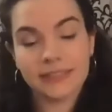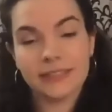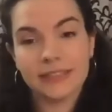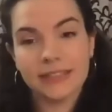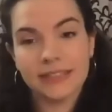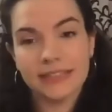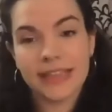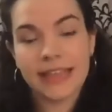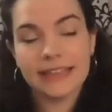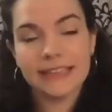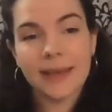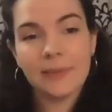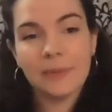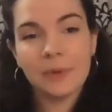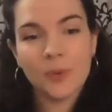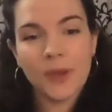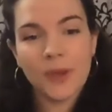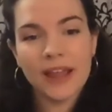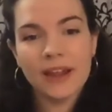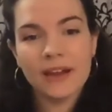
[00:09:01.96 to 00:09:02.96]
Yeah,
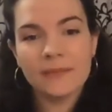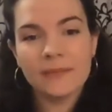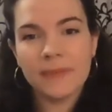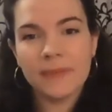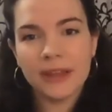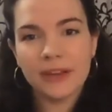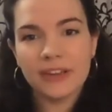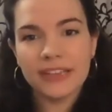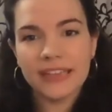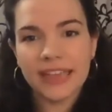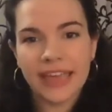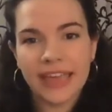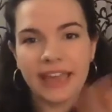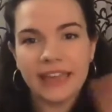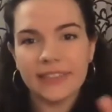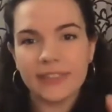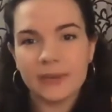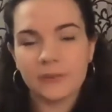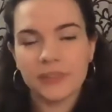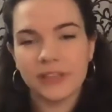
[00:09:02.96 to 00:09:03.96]
Tupperware, Mary Kay,
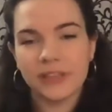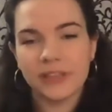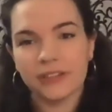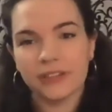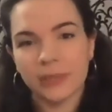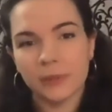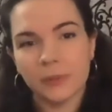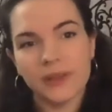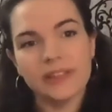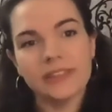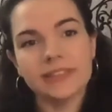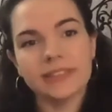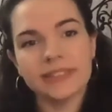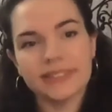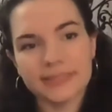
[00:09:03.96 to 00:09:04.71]
they were the early ones.